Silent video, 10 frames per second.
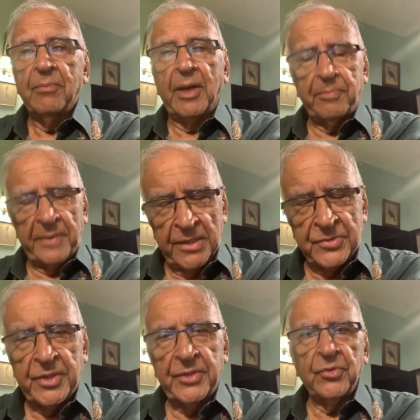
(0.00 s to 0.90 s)
My
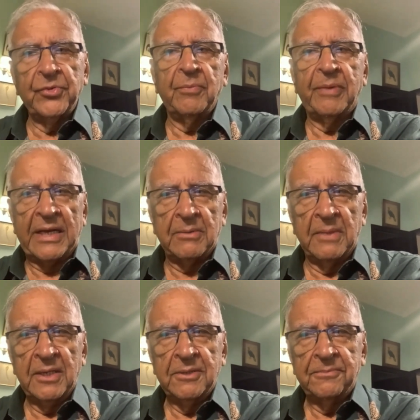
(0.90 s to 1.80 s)
PhD is on the black
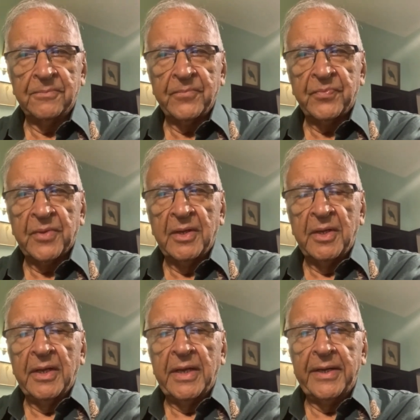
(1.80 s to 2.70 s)
buck,
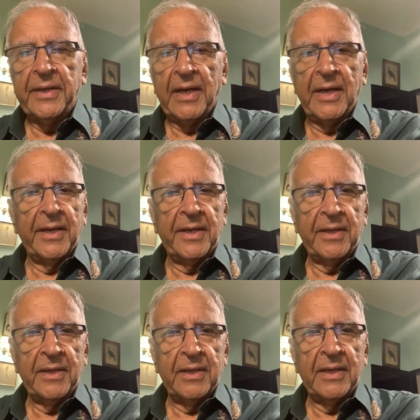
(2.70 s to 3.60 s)
and
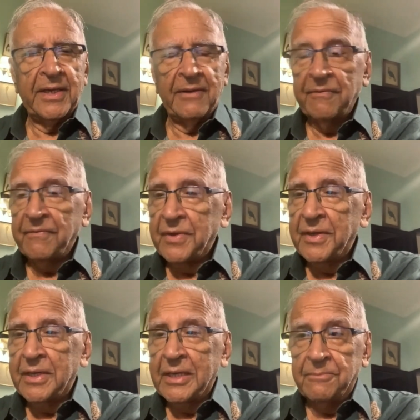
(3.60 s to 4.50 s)
I have
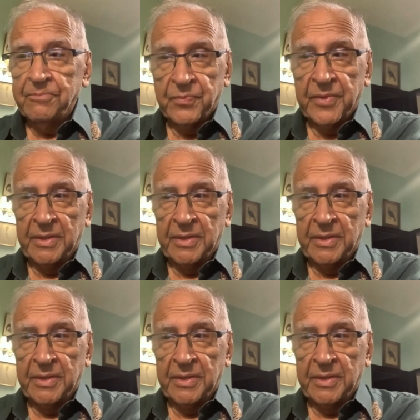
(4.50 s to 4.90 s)
um,